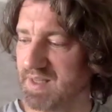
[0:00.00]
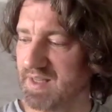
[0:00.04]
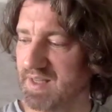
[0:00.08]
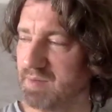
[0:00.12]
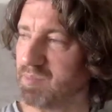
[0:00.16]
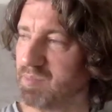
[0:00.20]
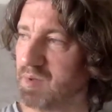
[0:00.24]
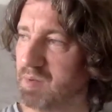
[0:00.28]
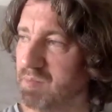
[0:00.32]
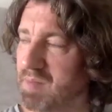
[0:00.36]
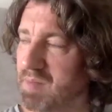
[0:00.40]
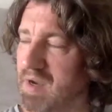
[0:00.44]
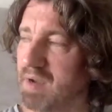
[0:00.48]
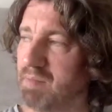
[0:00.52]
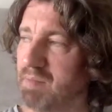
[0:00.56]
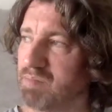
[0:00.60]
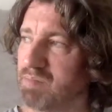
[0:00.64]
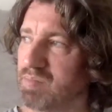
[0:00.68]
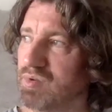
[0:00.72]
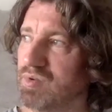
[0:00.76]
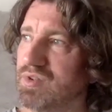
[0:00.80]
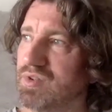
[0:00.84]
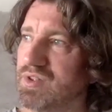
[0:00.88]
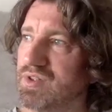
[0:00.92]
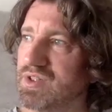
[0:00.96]
here, but my
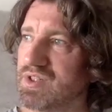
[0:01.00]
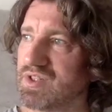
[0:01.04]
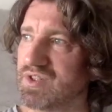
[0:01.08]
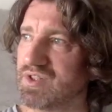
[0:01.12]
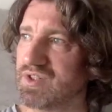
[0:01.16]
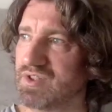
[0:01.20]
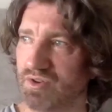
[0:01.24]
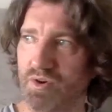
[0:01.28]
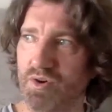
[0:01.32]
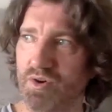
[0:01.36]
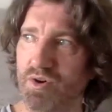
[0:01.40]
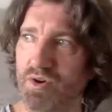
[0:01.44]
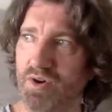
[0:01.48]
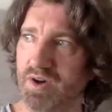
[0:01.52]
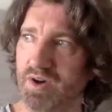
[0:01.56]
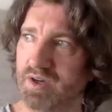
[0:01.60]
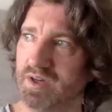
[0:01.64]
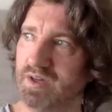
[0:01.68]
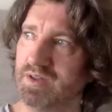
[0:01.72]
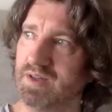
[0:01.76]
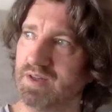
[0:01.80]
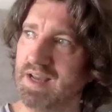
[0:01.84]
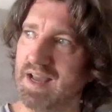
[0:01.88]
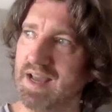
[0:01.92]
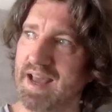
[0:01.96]
brother's
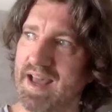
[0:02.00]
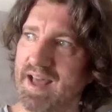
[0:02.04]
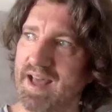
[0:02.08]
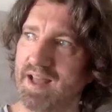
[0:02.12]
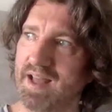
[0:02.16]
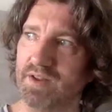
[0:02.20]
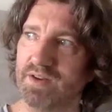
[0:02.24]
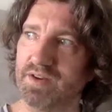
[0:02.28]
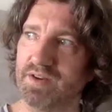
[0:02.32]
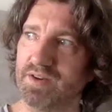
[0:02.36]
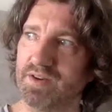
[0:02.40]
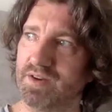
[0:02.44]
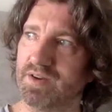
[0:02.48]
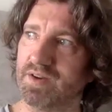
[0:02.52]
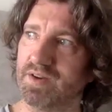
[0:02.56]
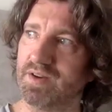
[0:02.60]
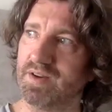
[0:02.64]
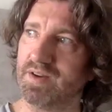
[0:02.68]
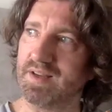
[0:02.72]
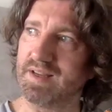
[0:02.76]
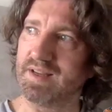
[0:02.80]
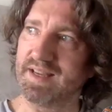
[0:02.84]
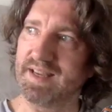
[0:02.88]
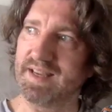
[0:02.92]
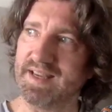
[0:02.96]
daughter, Ella,
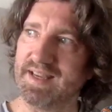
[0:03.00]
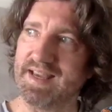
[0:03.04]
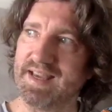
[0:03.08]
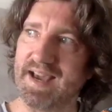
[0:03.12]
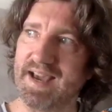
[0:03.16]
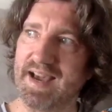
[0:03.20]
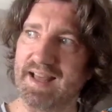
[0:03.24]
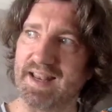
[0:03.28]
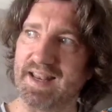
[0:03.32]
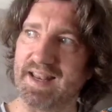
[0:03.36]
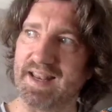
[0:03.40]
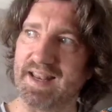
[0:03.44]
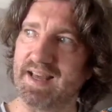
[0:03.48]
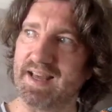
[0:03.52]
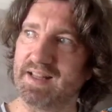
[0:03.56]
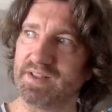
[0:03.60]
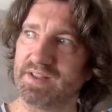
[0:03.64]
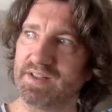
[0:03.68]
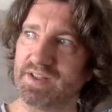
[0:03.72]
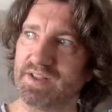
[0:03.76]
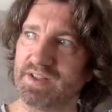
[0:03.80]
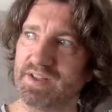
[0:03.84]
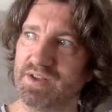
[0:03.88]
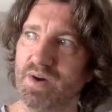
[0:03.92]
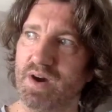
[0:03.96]

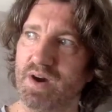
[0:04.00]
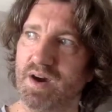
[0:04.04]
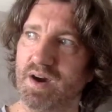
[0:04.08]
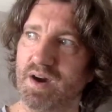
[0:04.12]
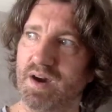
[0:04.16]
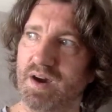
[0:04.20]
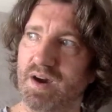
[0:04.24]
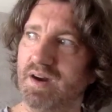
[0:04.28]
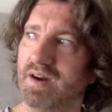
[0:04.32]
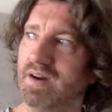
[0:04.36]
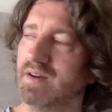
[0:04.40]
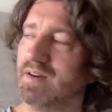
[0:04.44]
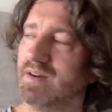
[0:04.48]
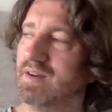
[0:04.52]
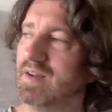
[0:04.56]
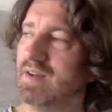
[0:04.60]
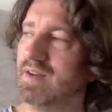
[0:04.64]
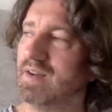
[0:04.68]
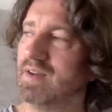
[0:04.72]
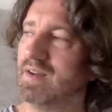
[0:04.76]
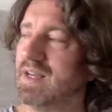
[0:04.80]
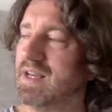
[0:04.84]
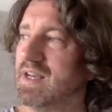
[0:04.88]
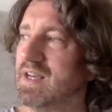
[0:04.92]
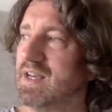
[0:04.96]
Ellur,
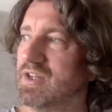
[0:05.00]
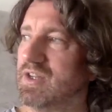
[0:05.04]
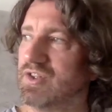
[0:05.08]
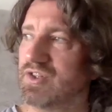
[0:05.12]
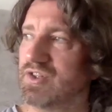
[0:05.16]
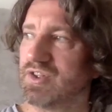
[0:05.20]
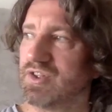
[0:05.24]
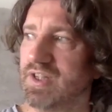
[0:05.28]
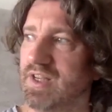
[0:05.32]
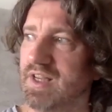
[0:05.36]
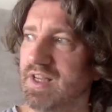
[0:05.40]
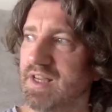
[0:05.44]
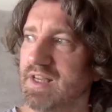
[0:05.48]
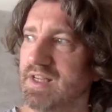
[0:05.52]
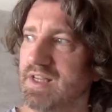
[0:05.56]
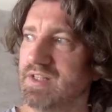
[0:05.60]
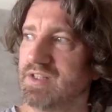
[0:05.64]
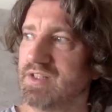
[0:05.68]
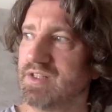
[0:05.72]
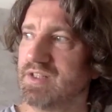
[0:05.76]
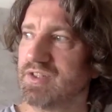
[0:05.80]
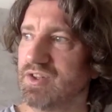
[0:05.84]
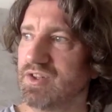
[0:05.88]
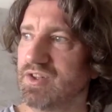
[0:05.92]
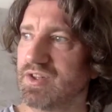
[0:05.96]

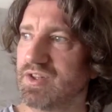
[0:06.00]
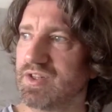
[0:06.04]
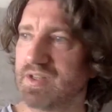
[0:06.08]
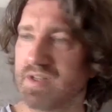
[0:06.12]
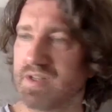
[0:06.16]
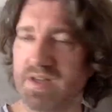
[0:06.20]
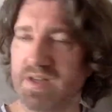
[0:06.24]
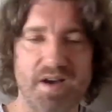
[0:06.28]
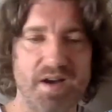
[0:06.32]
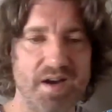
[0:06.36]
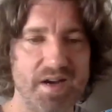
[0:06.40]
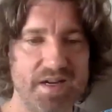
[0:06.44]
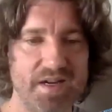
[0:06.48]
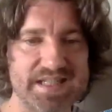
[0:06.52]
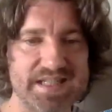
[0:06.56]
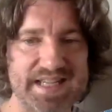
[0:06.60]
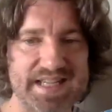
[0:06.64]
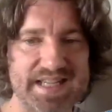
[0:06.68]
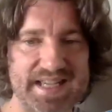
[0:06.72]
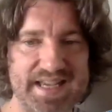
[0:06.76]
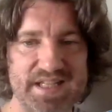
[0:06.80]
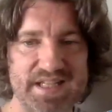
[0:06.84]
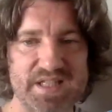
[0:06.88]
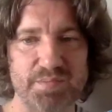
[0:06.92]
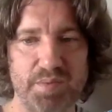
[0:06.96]
she's just starting to
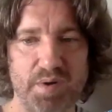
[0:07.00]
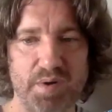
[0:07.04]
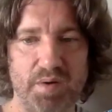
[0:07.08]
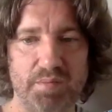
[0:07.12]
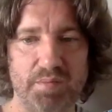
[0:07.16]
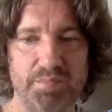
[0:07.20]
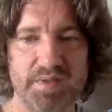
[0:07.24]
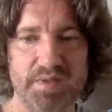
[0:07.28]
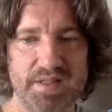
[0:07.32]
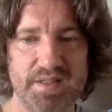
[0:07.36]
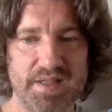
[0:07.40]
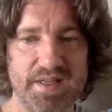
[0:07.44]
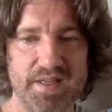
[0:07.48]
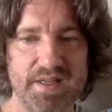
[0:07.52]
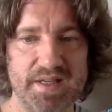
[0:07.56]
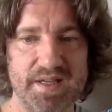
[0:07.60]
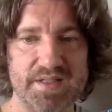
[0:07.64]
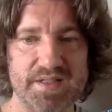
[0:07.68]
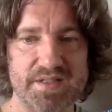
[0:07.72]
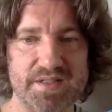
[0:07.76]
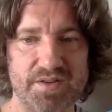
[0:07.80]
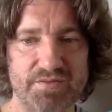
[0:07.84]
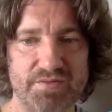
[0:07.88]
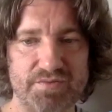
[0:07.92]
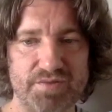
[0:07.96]
get spot
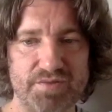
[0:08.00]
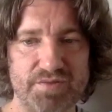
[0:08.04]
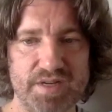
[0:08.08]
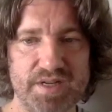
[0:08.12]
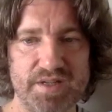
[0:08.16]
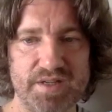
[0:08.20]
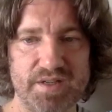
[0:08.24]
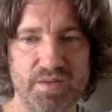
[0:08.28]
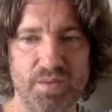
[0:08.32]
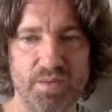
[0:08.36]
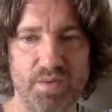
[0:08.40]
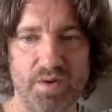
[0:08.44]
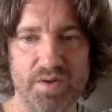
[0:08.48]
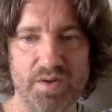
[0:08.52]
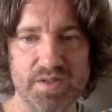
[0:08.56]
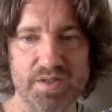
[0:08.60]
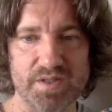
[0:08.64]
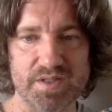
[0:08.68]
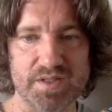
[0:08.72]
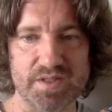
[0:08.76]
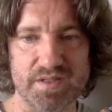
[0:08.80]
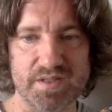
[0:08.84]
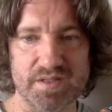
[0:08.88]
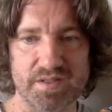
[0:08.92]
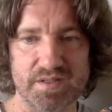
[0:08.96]
players on Radio 1
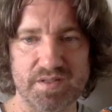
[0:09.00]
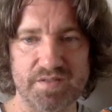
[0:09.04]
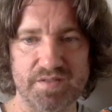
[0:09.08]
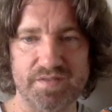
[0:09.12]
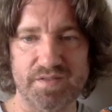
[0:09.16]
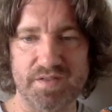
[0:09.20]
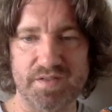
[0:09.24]
and stuff.